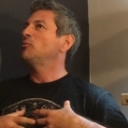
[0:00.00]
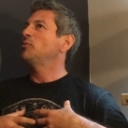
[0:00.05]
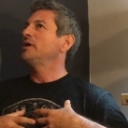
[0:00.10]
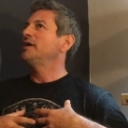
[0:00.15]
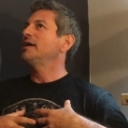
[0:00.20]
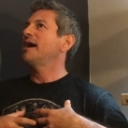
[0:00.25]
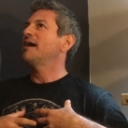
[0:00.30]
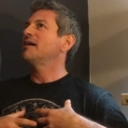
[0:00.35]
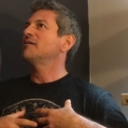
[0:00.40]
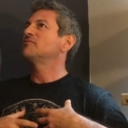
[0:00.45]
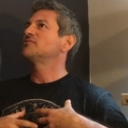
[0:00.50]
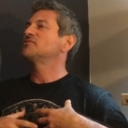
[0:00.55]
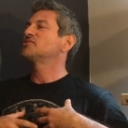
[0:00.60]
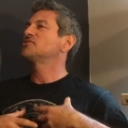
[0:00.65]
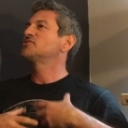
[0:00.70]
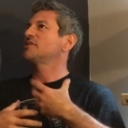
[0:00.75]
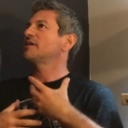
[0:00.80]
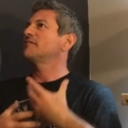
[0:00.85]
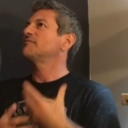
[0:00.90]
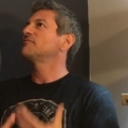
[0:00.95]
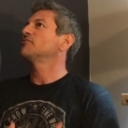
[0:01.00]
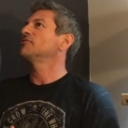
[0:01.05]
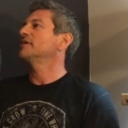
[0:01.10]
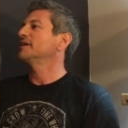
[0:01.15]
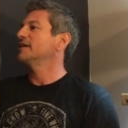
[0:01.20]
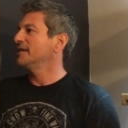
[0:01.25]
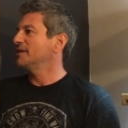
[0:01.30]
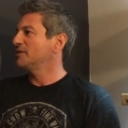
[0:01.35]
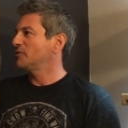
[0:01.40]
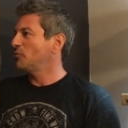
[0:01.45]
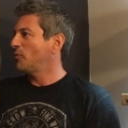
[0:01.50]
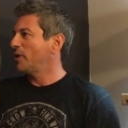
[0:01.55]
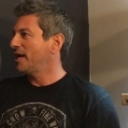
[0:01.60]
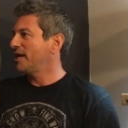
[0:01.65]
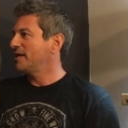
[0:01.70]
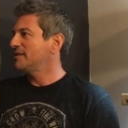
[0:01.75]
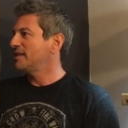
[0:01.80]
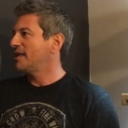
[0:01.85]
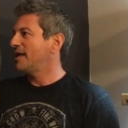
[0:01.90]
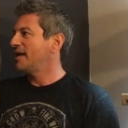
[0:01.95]
we have suffering in a
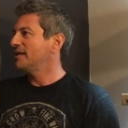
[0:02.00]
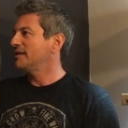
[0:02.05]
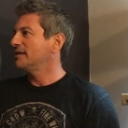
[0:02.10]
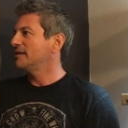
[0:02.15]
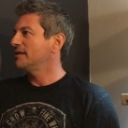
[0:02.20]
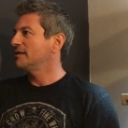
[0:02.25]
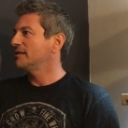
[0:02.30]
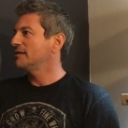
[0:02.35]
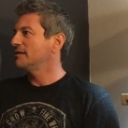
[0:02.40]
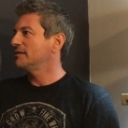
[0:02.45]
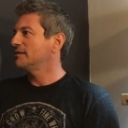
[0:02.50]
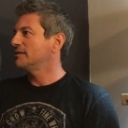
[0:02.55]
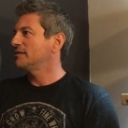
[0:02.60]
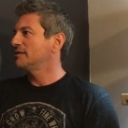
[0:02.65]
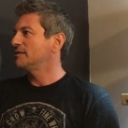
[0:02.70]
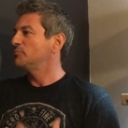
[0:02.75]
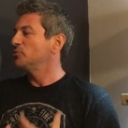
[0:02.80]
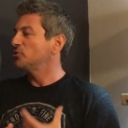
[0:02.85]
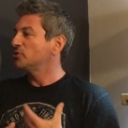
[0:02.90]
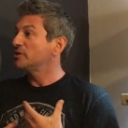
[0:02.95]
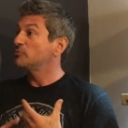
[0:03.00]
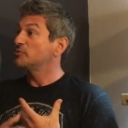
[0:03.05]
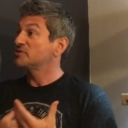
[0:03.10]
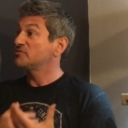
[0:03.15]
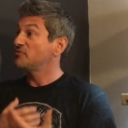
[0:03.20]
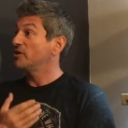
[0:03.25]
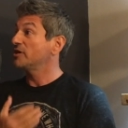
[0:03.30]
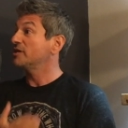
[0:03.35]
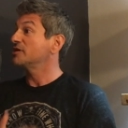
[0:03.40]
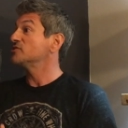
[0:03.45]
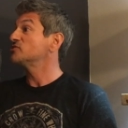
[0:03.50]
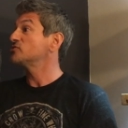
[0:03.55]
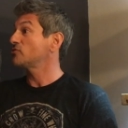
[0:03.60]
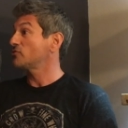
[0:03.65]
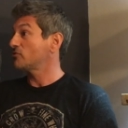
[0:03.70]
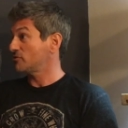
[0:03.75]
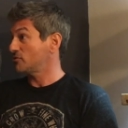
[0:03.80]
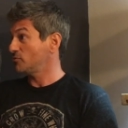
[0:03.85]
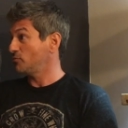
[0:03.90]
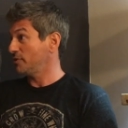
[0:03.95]
way that the Buddha was very
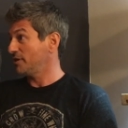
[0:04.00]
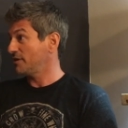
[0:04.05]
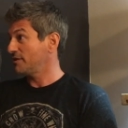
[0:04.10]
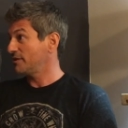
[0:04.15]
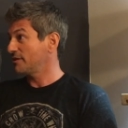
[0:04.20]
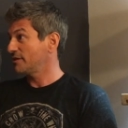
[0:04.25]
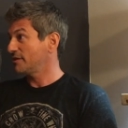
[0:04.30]
concerned with.